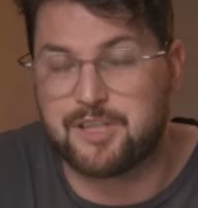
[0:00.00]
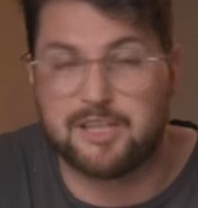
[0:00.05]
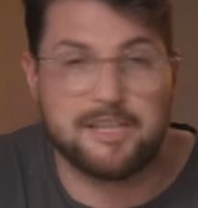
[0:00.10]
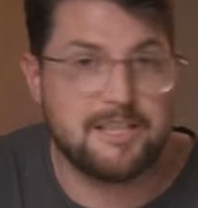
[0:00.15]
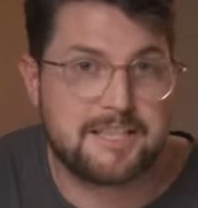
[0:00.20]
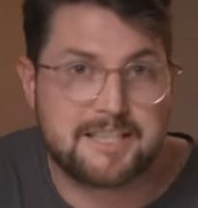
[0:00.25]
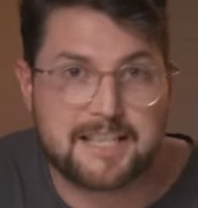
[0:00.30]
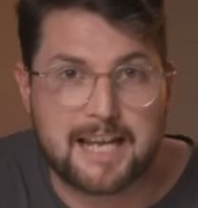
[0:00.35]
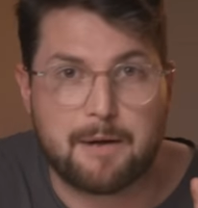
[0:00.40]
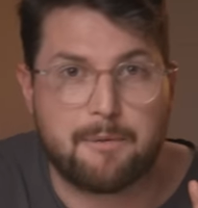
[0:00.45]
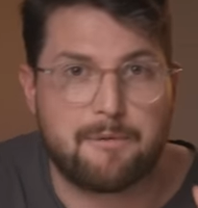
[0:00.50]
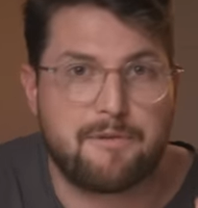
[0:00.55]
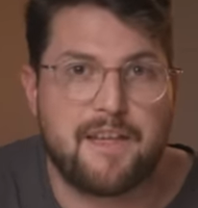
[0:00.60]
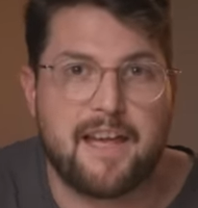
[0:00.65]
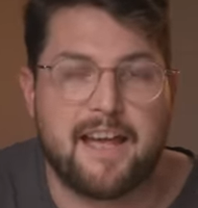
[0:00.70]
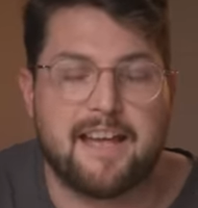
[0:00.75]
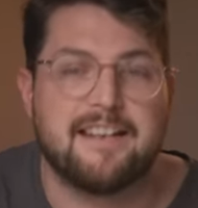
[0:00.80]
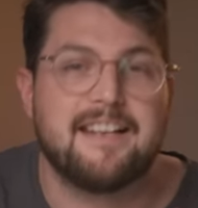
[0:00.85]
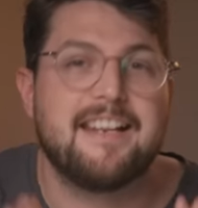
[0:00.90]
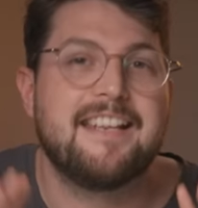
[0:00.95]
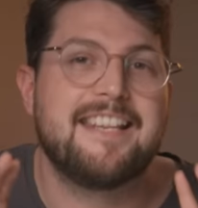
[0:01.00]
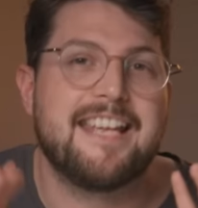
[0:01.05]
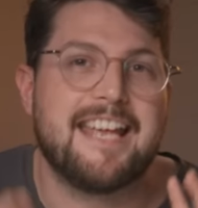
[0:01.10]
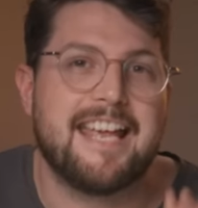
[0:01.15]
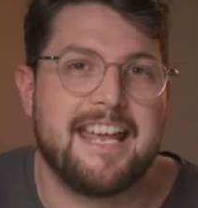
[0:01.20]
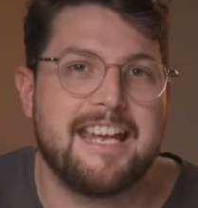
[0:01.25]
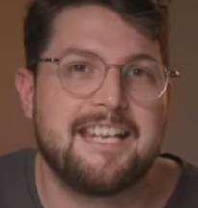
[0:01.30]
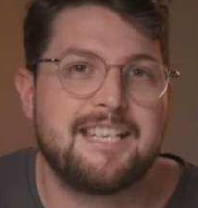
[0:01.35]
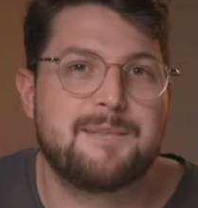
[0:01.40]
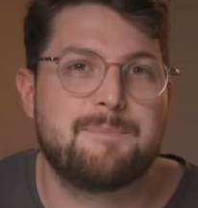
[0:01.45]
So let's start with that, the
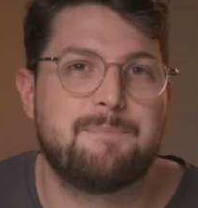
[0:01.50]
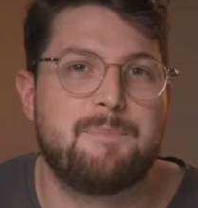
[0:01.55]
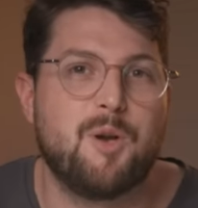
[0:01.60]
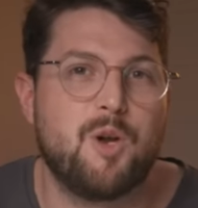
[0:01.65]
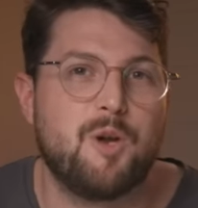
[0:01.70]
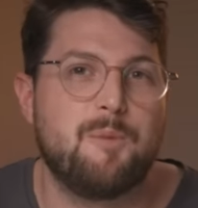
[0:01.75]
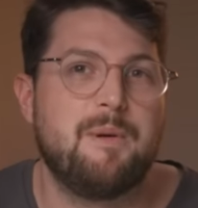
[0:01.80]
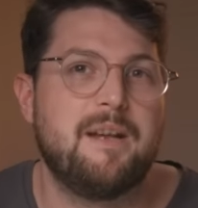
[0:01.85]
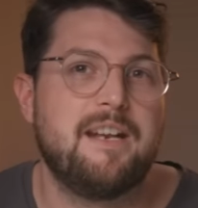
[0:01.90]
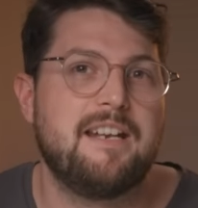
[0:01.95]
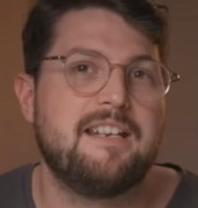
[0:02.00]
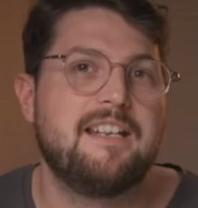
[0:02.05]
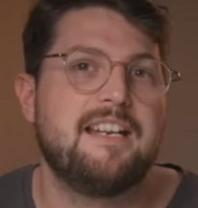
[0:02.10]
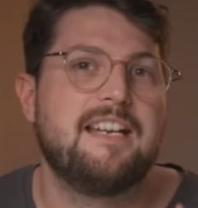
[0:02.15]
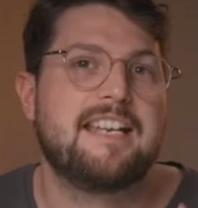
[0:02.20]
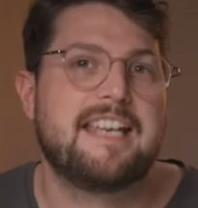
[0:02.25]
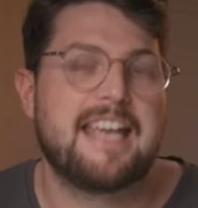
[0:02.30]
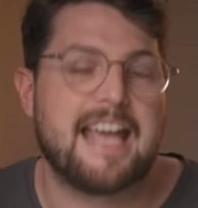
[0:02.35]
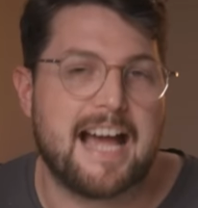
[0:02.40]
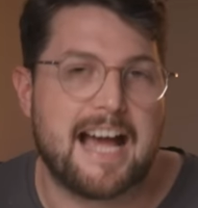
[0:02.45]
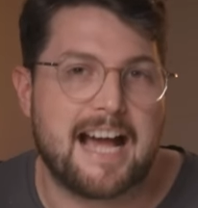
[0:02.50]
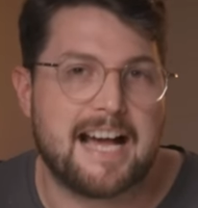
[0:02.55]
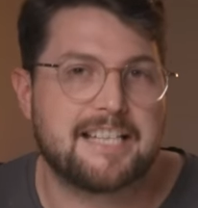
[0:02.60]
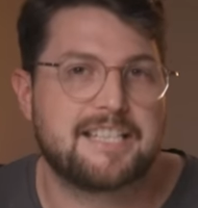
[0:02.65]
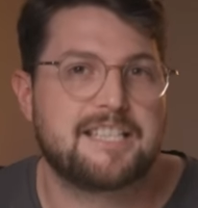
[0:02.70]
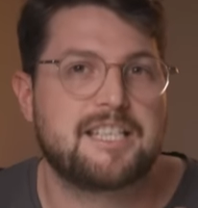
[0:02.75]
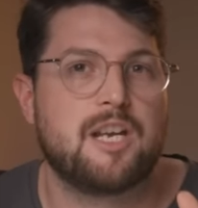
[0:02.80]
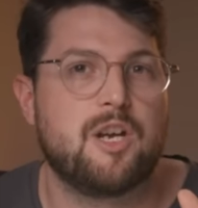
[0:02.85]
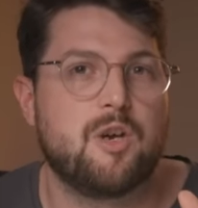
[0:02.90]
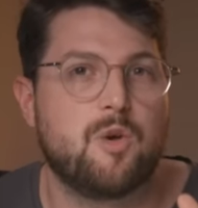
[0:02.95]
ex-bourbon
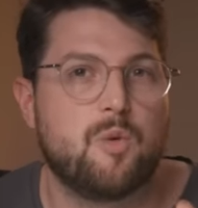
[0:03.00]
cask